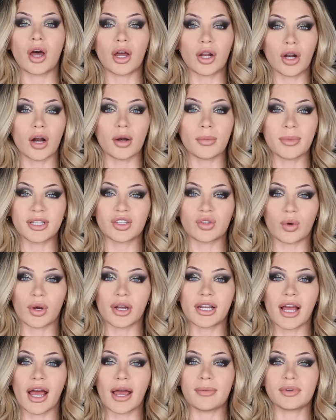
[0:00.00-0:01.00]
anonymous
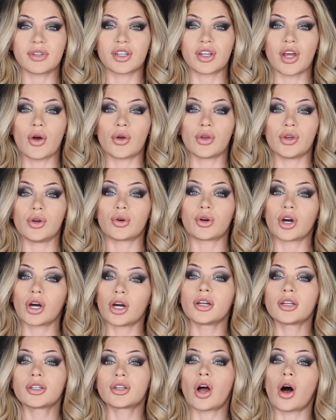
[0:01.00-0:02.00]
story times, though, you
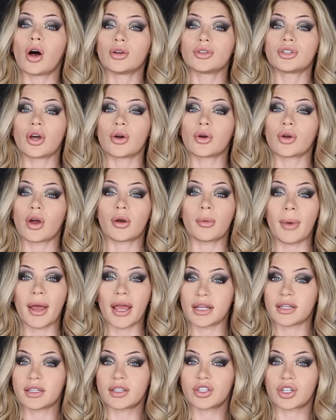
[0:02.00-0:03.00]
could also go to my
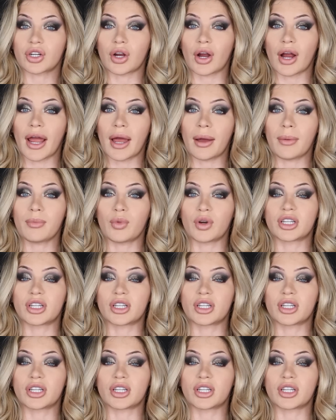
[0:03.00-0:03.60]
Instagram,